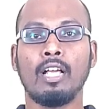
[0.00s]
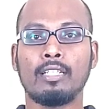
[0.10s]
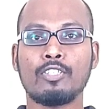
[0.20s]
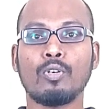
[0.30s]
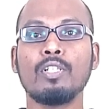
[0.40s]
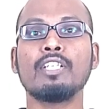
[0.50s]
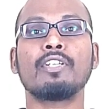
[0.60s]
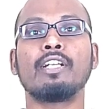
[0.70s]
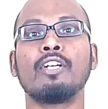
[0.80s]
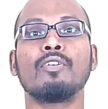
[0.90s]
the soldiers
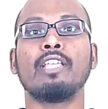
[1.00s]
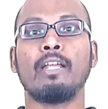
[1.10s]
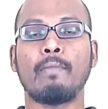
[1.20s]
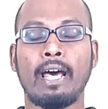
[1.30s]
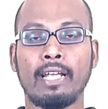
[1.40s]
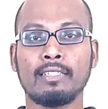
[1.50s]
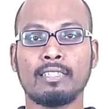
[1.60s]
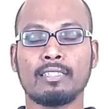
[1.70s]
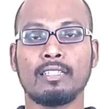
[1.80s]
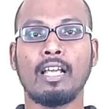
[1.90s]
returned to their
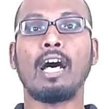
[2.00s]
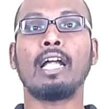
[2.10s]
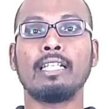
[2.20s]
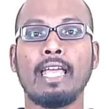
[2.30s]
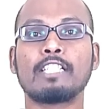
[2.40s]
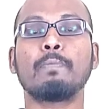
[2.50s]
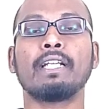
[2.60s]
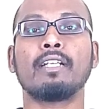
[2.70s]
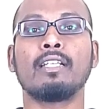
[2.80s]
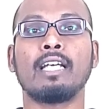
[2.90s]
barracks and they
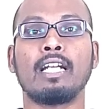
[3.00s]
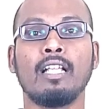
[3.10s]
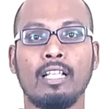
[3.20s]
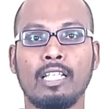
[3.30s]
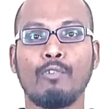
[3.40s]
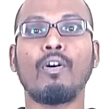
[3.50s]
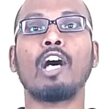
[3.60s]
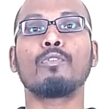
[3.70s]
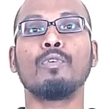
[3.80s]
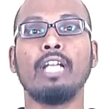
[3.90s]
expected that the
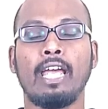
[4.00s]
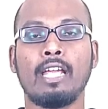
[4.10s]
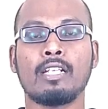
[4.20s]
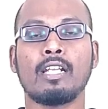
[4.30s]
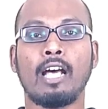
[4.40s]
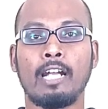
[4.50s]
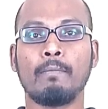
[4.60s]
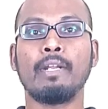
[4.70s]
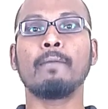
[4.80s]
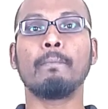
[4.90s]
war would end and
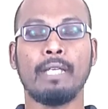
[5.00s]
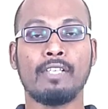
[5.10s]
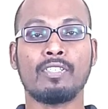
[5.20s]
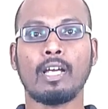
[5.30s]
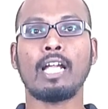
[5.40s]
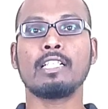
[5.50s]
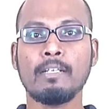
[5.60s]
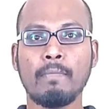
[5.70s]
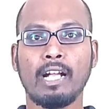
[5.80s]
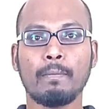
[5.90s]
bring peace, and
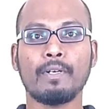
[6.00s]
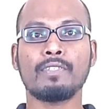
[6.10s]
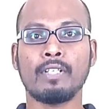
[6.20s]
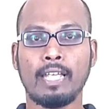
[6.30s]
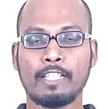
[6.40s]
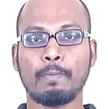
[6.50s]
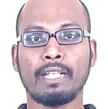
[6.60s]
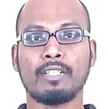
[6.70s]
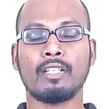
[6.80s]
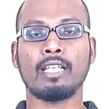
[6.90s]
Jim McPherson
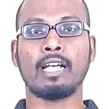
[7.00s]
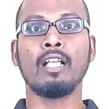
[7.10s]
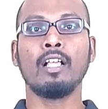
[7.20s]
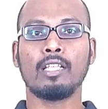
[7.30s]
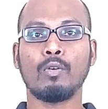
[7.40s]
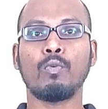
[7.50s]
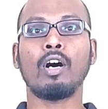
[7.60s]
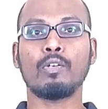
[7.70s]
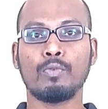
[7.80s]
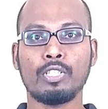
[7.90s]
expected that the
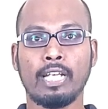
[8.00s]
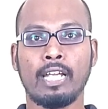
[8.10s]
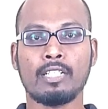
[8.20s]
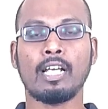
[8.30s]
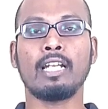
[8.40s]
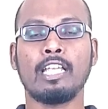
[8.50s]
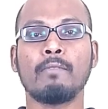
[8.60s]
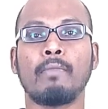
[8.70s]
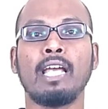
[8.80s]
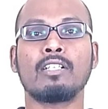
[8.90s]
war would end and he
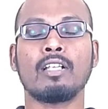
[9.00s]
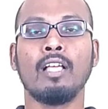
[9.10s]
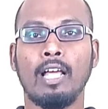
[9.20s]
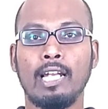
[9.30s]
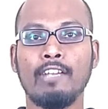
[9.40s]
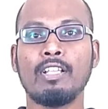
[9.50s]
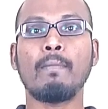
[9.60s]
might leave the